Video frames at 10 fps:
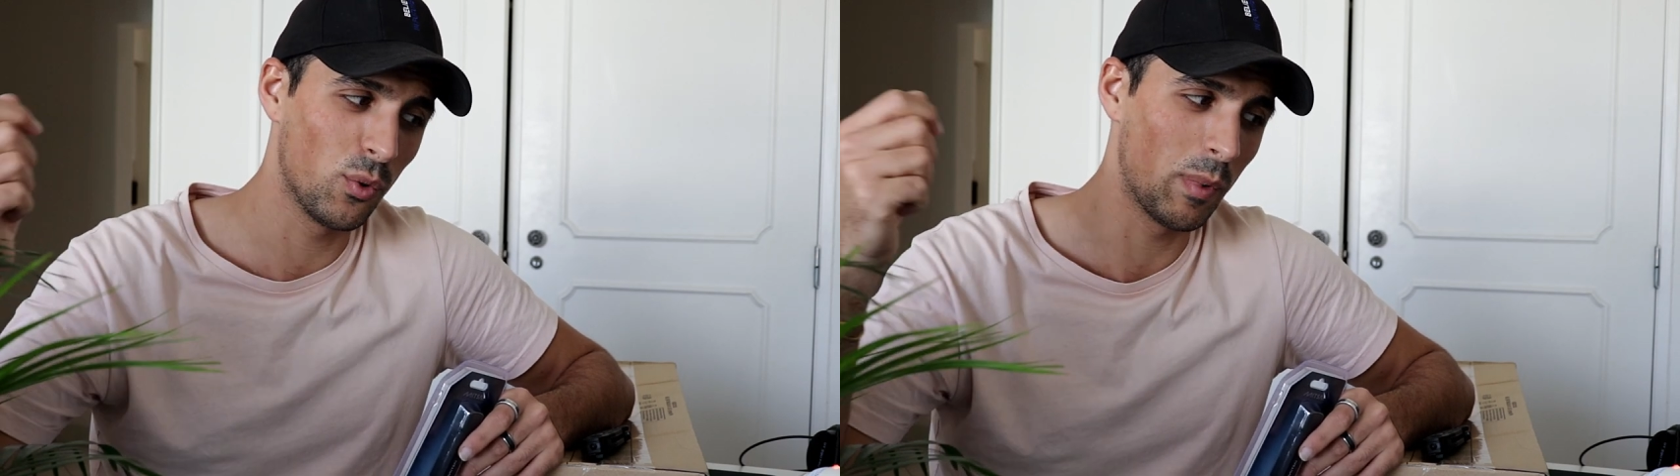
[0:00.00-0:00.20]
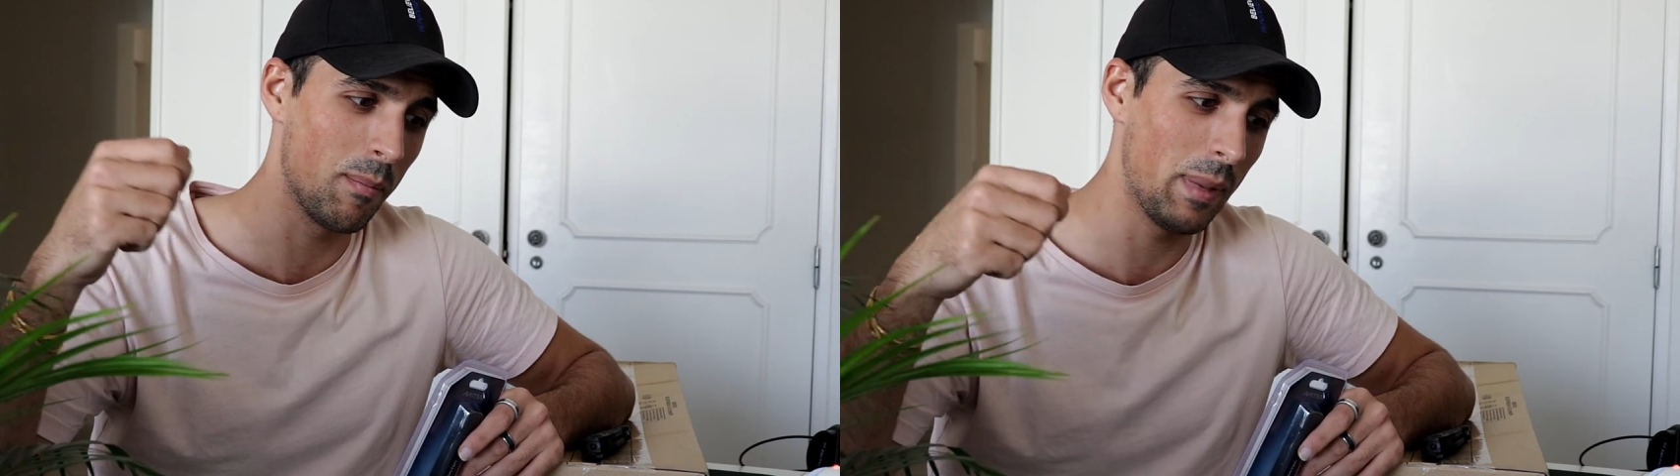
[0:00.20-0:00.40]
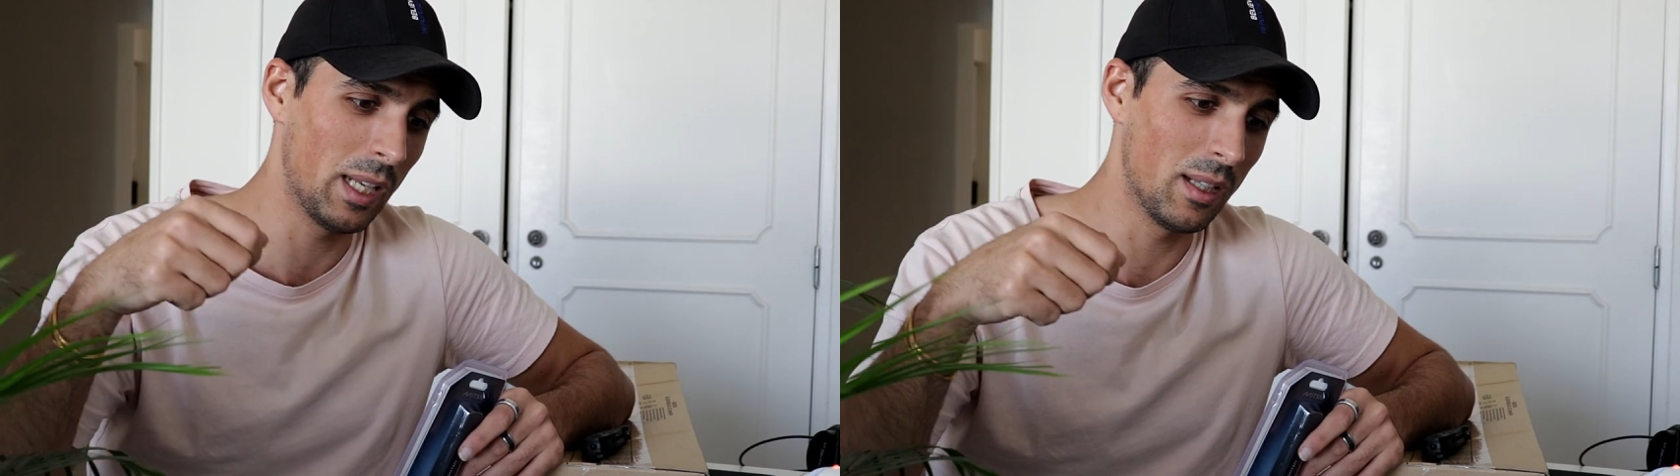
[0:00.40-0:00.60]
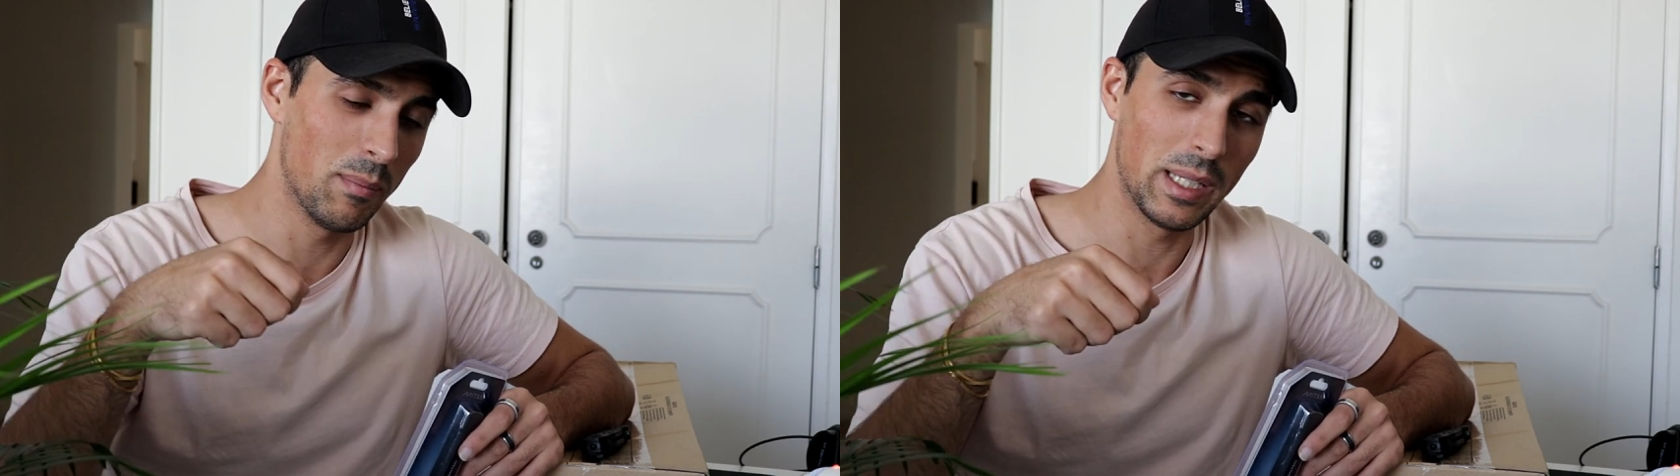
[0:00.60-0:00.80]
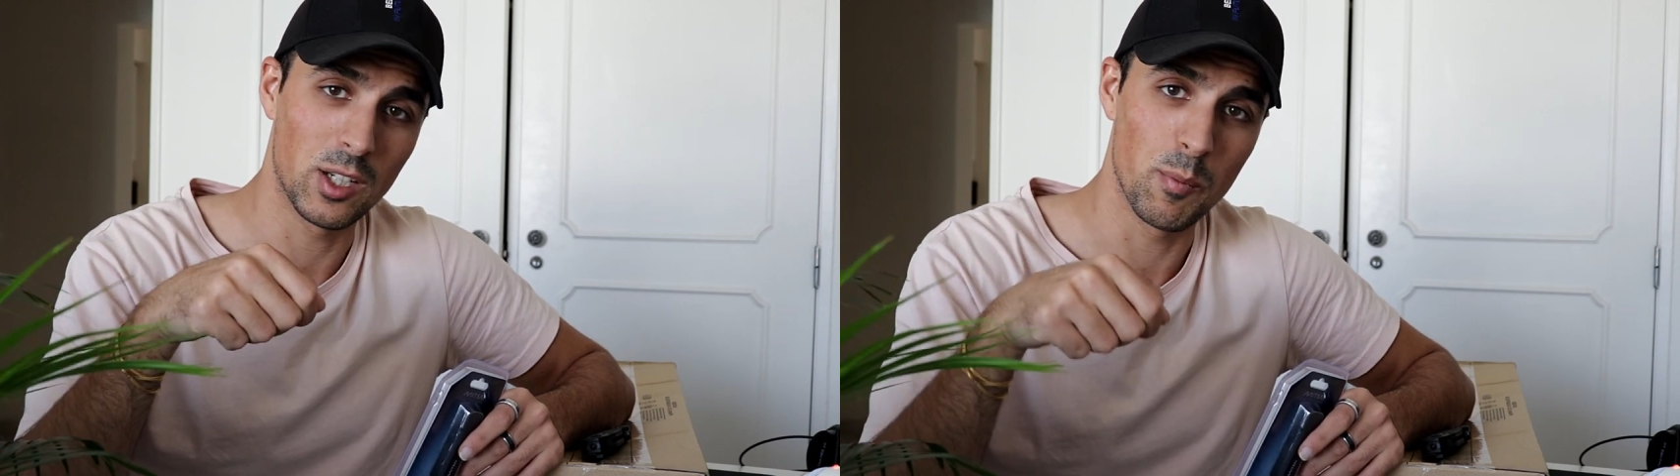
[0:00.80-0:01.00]
to my
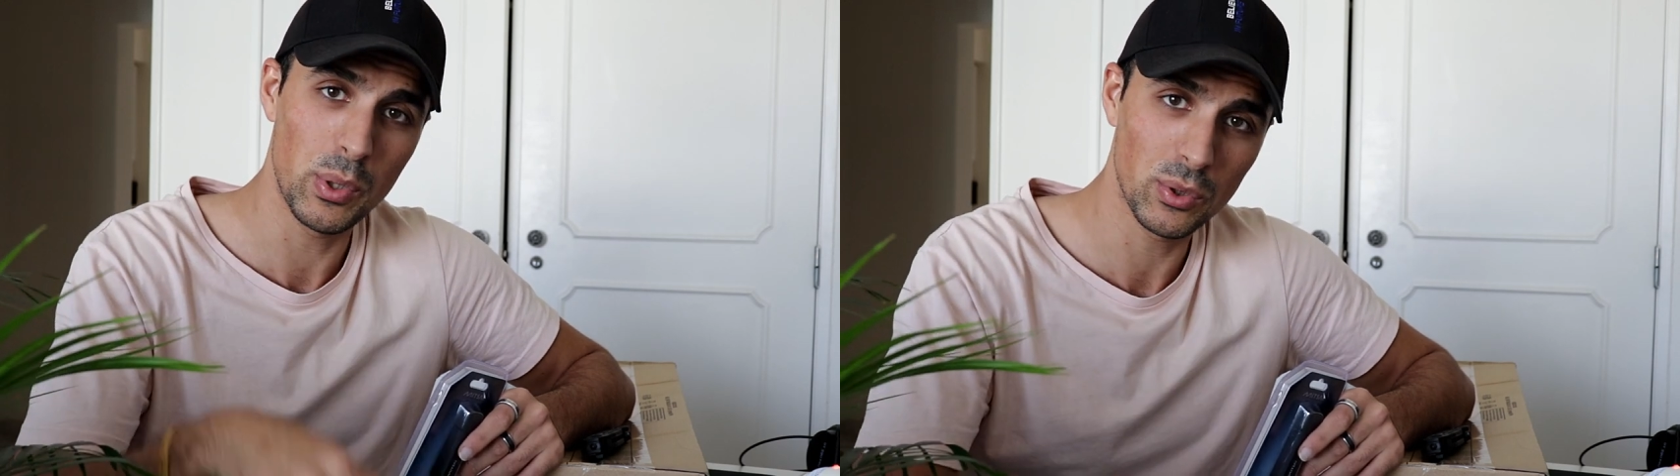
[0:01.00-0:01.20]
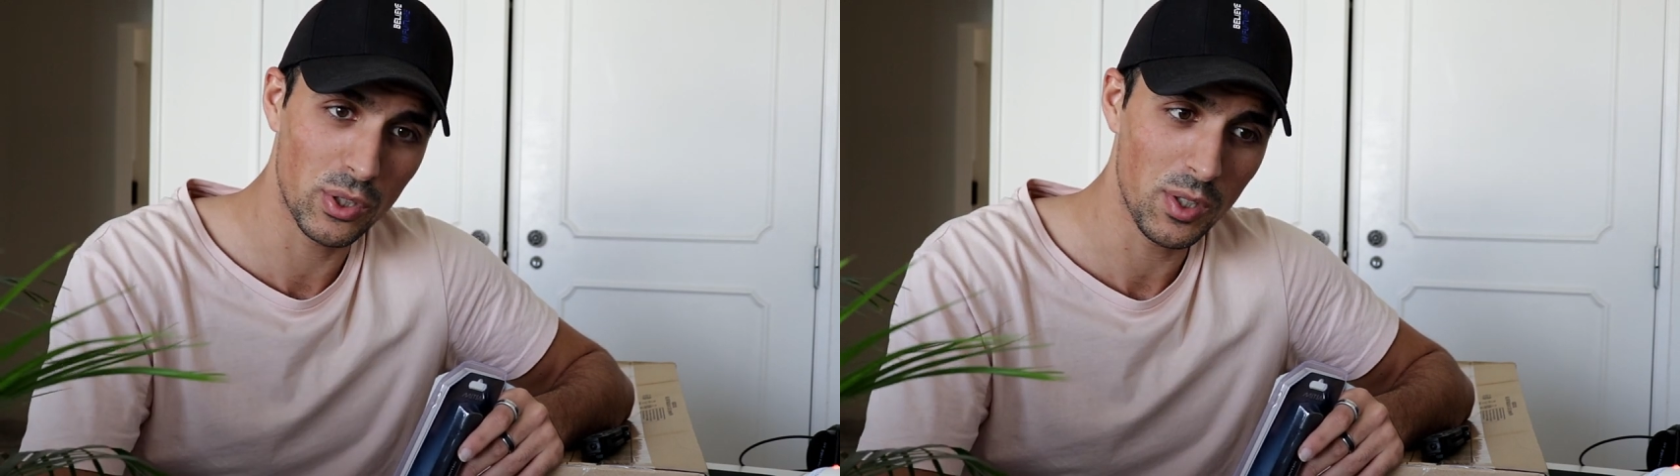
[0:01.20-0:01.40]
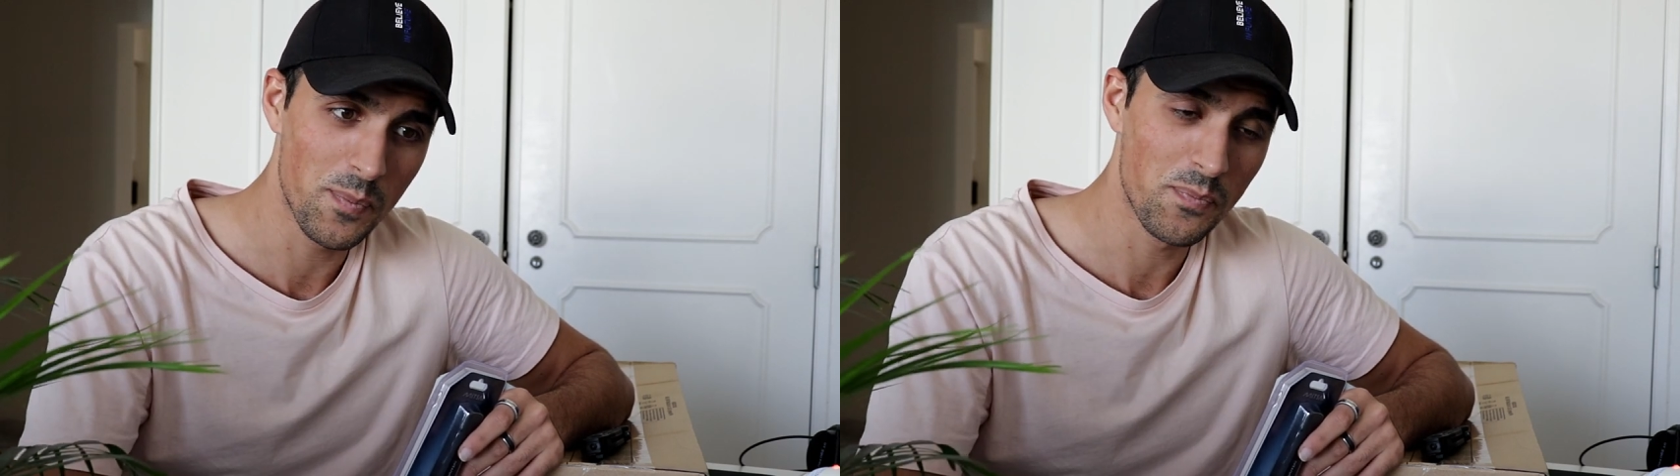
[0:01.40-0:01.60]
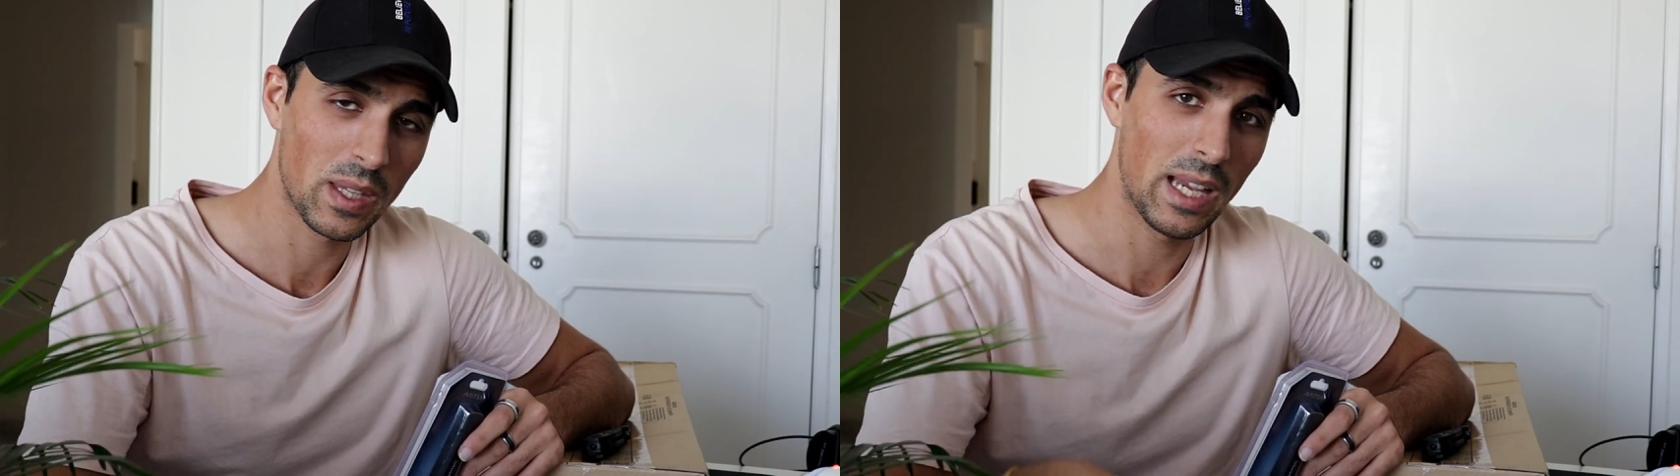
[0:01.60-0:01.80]
main big computer,